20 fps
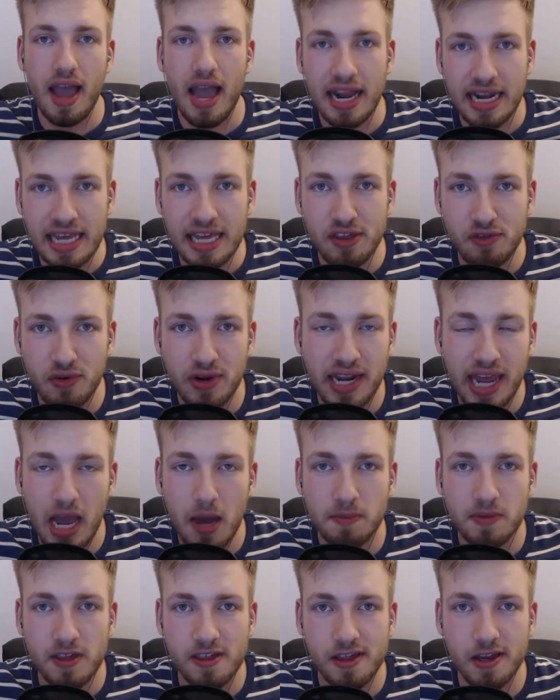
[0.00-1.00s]
and he's really
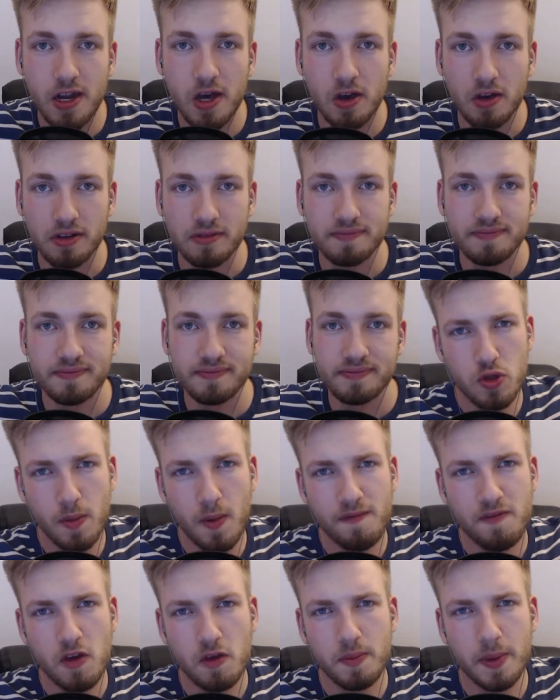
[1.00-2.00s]
helped us along. Belgium
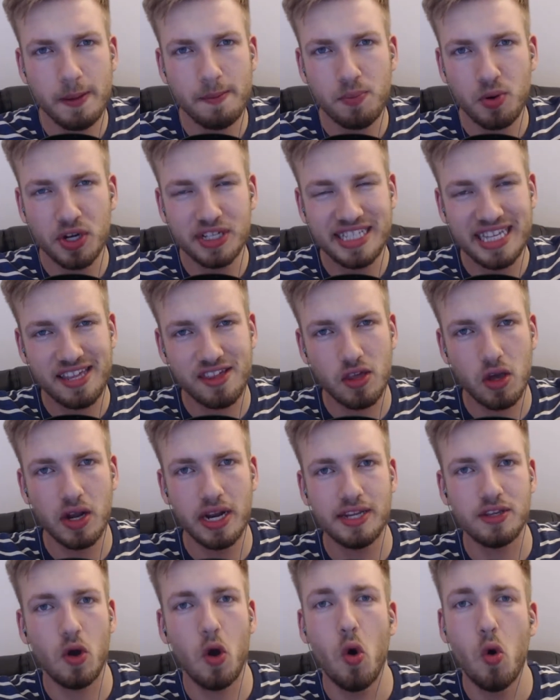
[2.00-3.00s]
have just been pretty
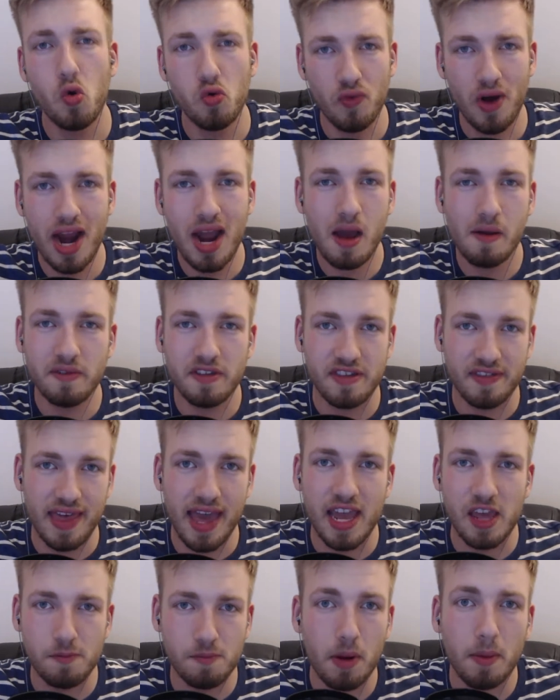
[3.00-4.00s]
solid all round, so
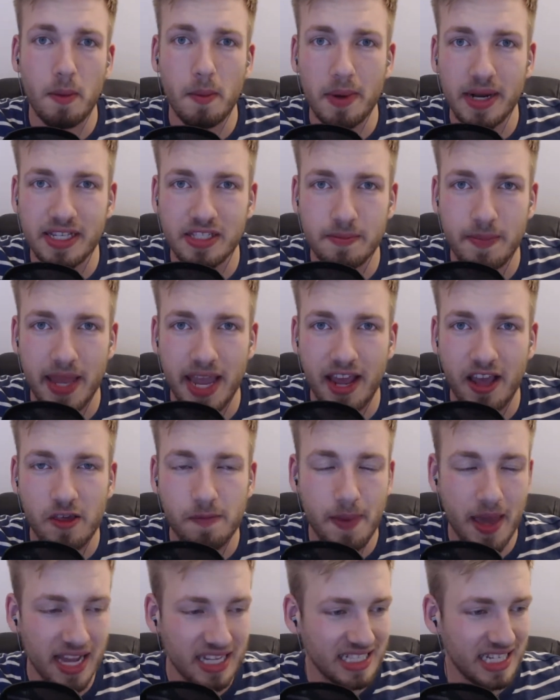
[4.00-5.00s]
that is probably to be
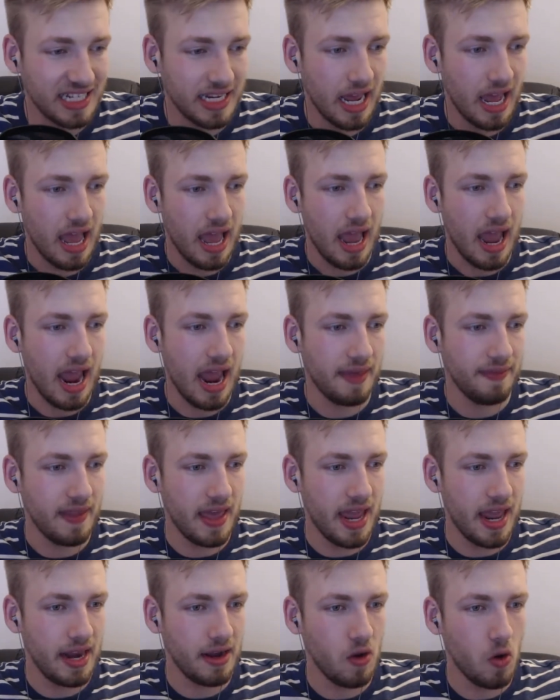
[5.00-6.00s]
expected. And
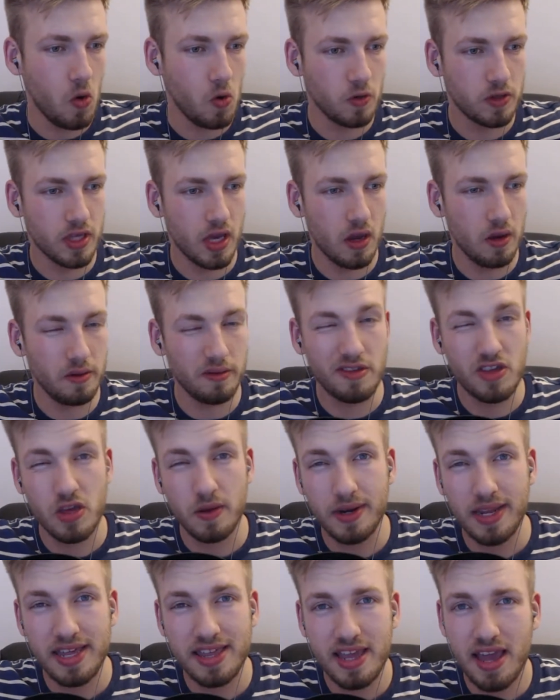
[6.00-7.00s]
then also
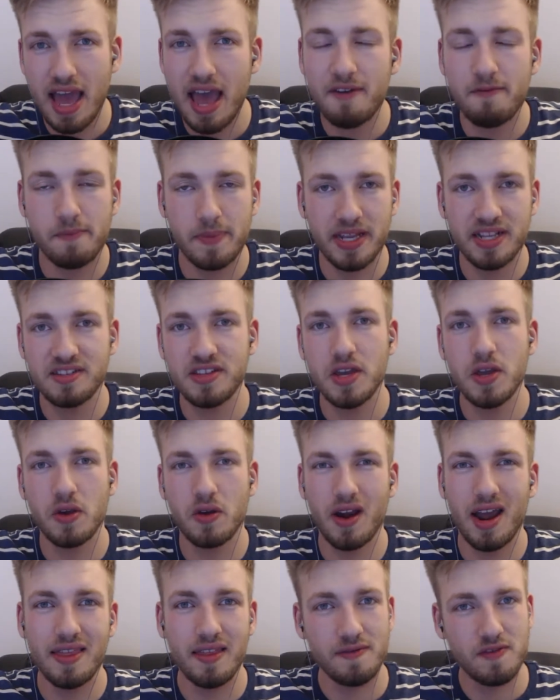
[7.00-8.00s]
Tunisia haven't been too
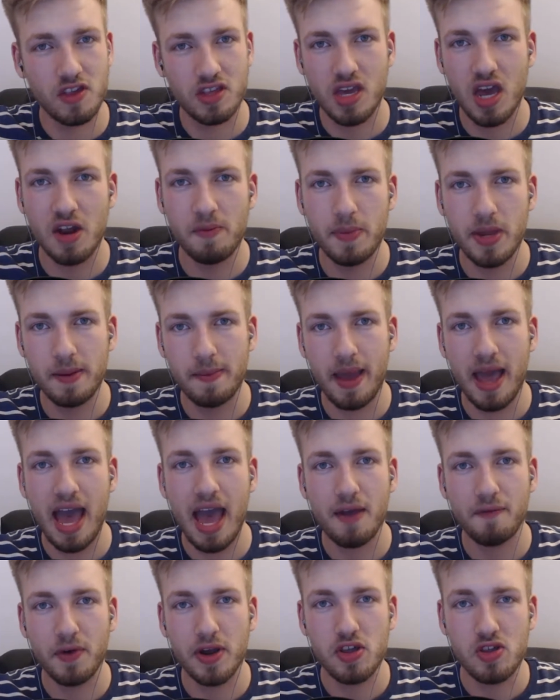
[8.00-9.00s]
great. They've just kind of been about
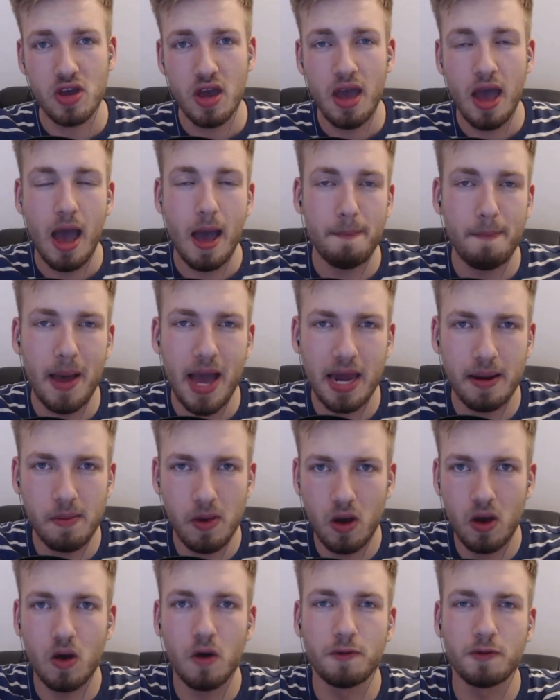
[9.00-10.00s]
average. And
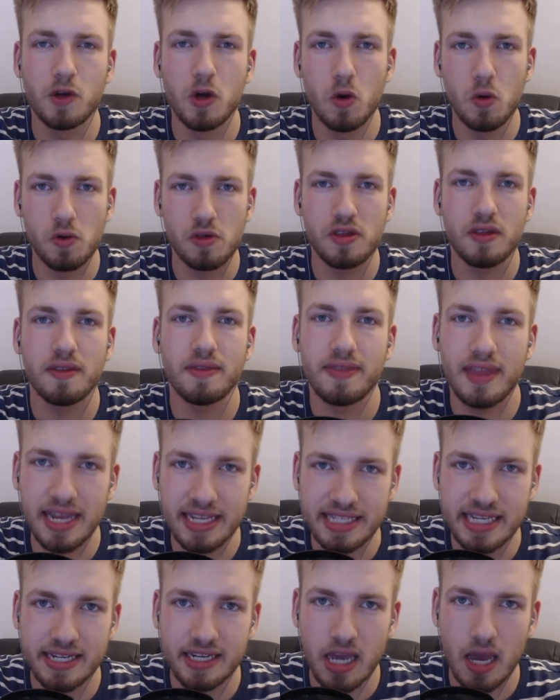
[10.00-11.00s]
Panama, of course,
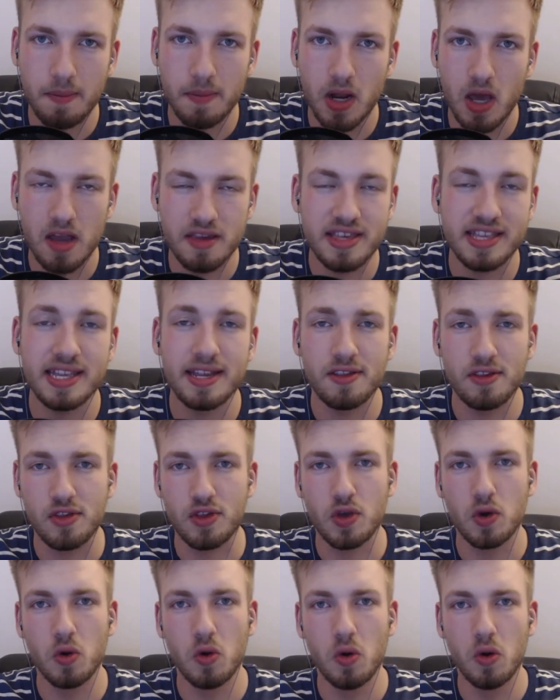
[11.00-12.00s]
they did come last. They didn't
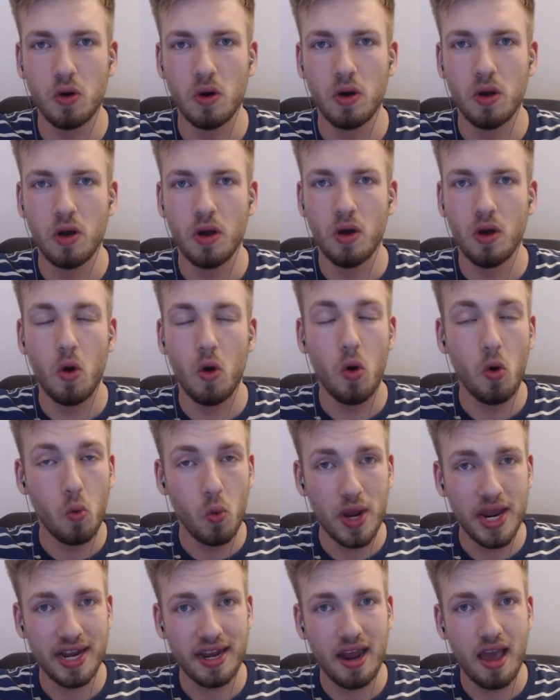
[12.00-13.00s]
score or
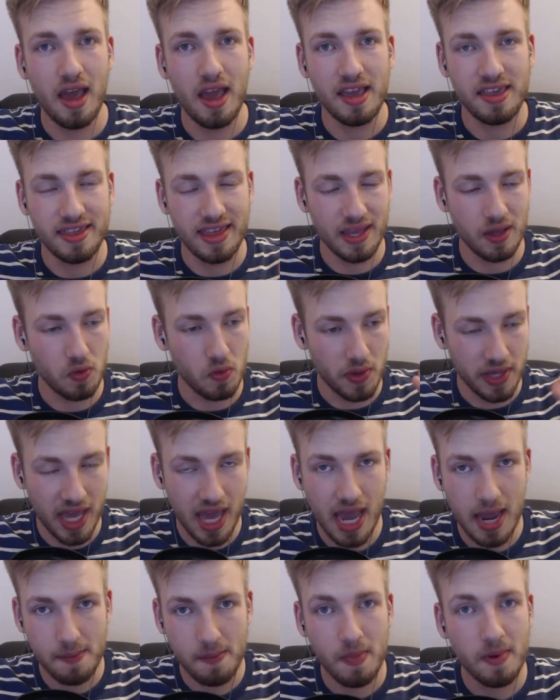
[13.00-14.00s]
win a single
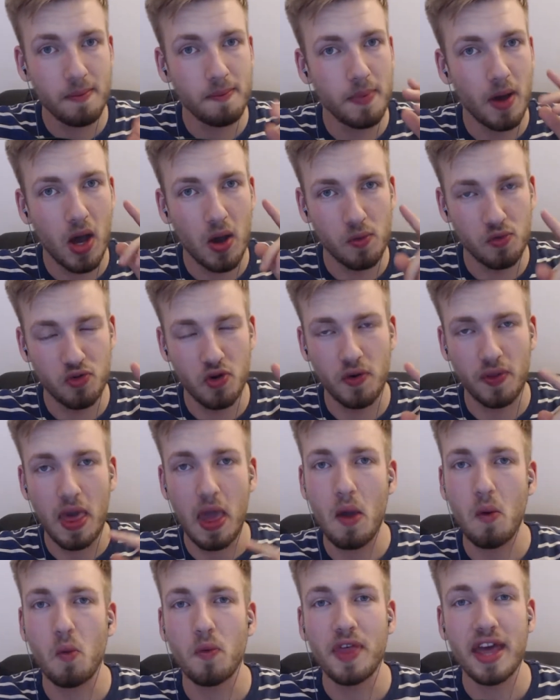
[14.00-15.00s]
game, but I was wrong
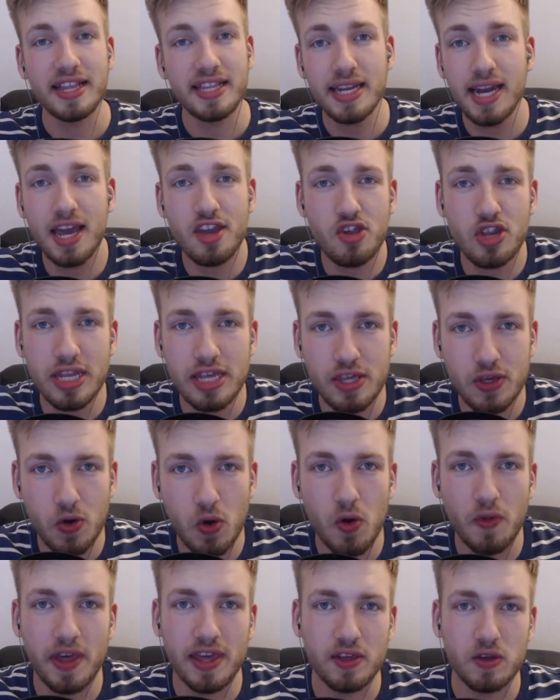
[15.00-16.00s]
there. They did actually
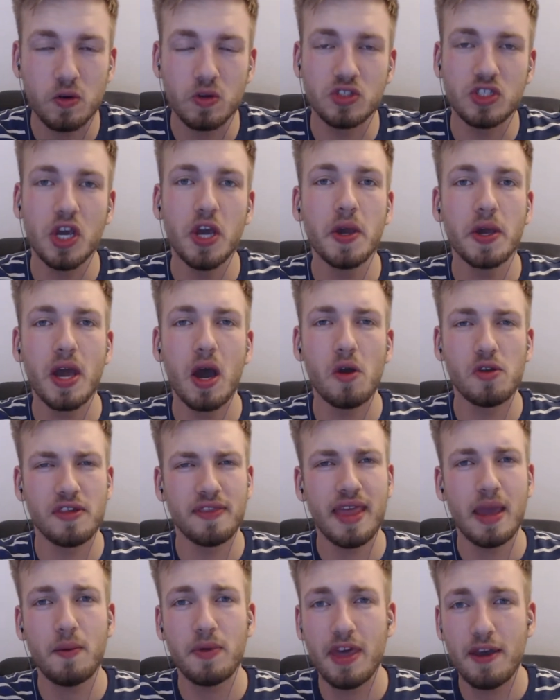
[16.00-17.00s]
score. They scored 2 goals,
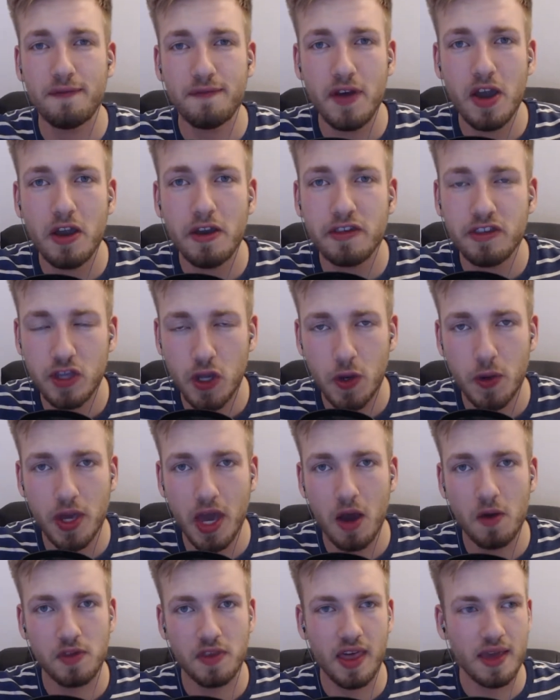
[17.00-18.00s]
and they were their first 2
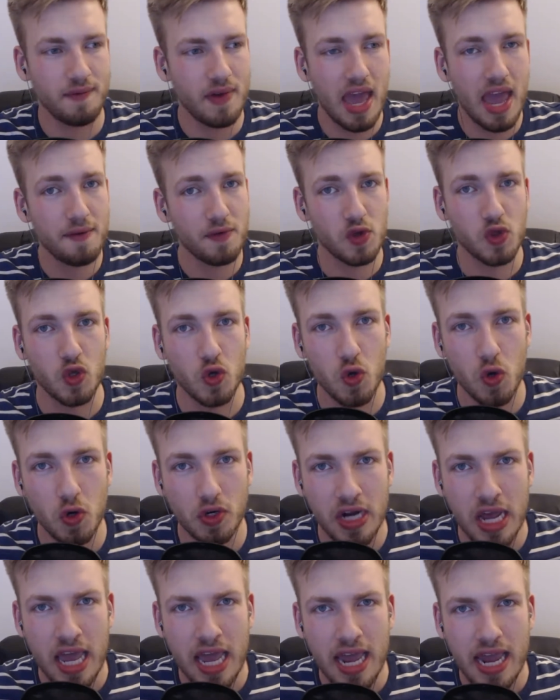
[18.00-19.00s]
goals that they've ever
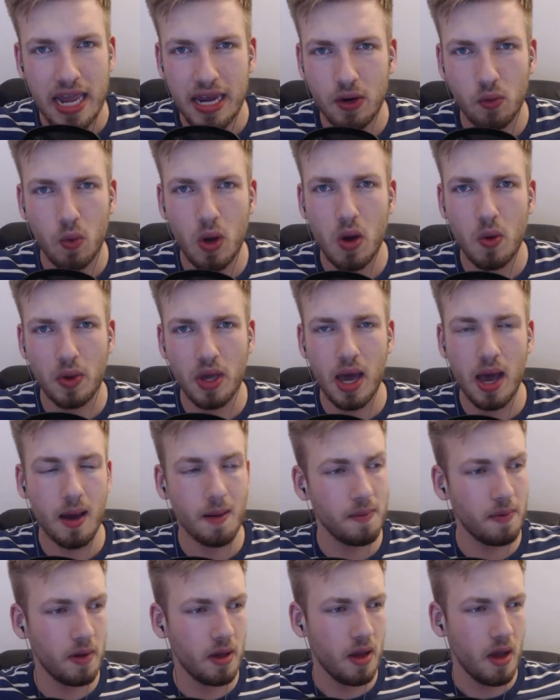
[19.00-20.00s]
scored in a World
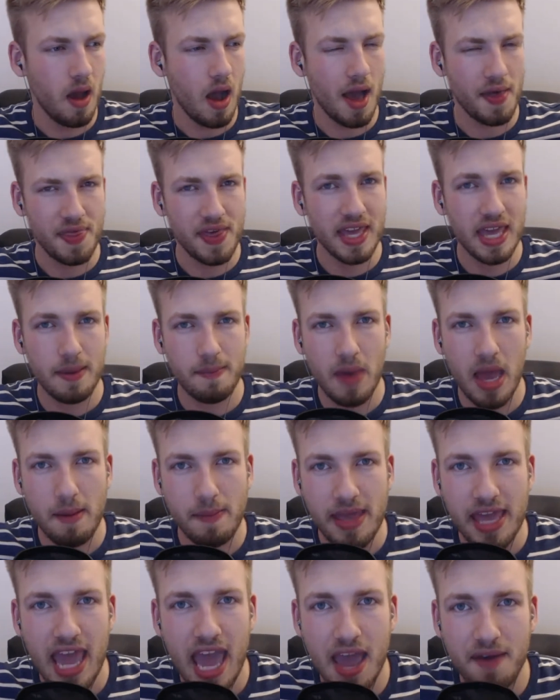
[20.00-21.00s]
Cup. I think it may
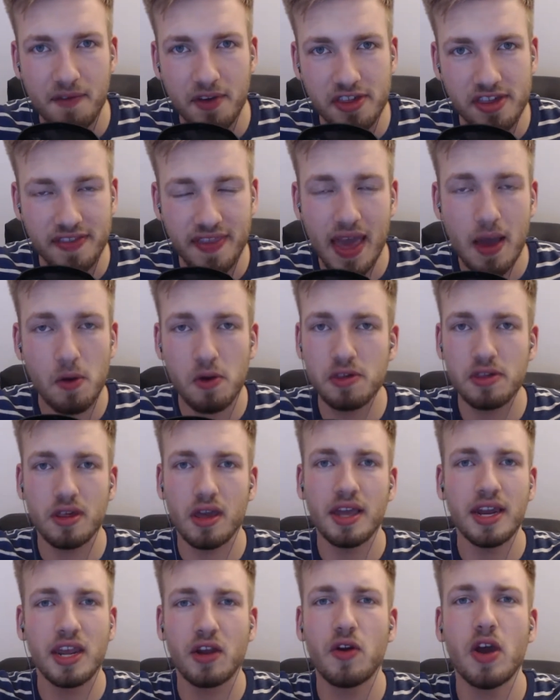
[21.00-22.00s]
be ever. So that was
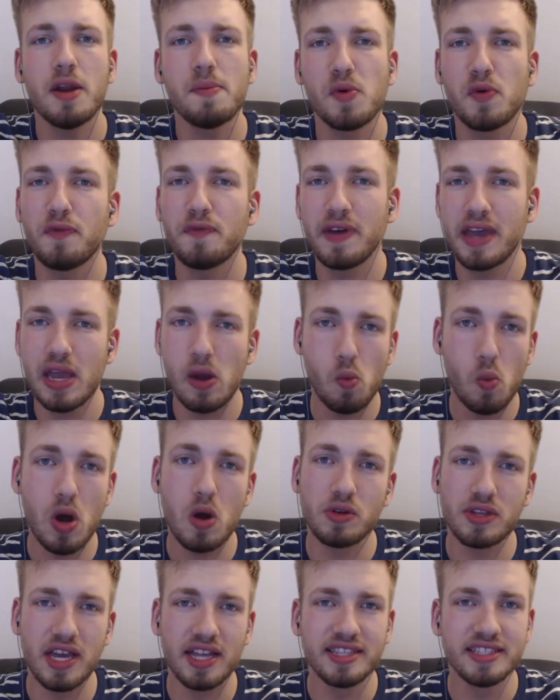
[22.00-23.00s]
an incredible feat.
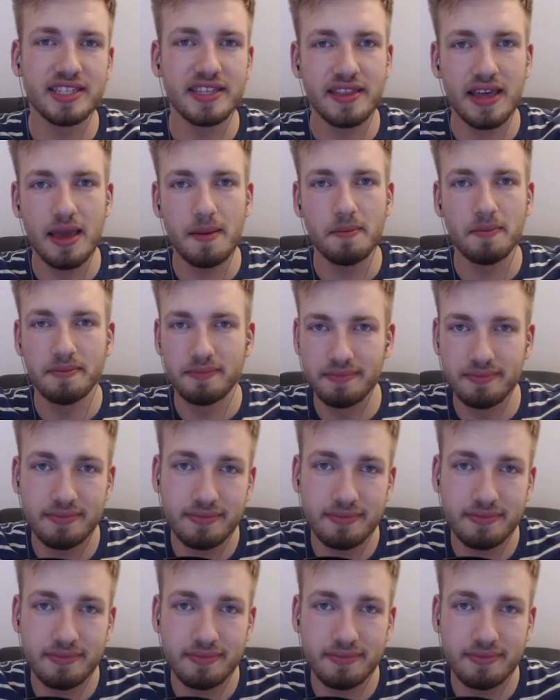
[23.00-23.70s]
Well done to them.